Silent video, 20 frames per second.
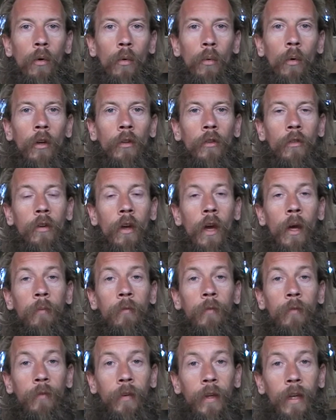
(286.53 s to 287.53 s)
Once
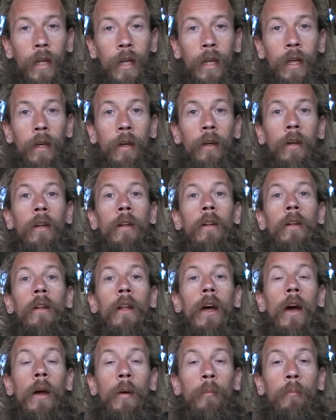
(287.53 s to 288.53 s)
I'm feeling
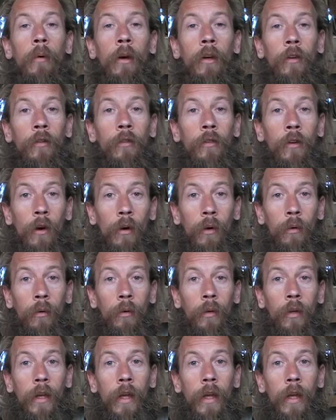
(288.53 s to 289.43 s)
that I'm my soul,